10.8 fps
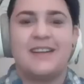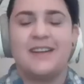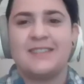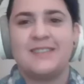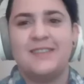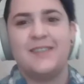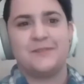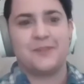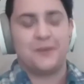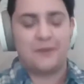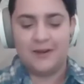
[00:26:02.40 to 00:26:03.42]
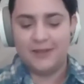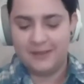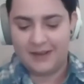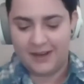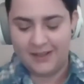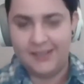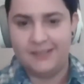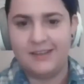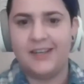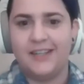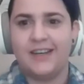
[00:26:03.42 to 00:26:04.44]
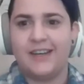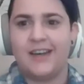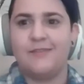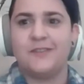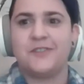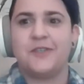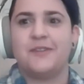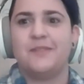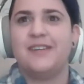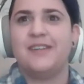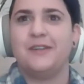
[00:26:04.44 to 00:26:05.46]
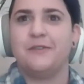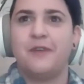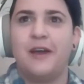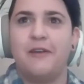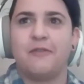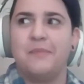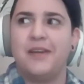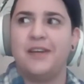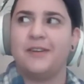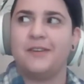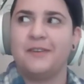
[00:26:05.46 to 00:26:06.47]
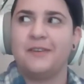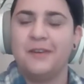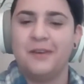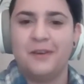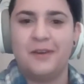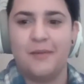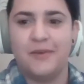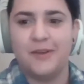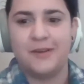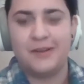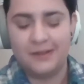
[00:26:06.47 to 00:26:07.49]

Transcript: excellent intro, Colin. I need that kind of intro at the beginning of every meeting I'm in.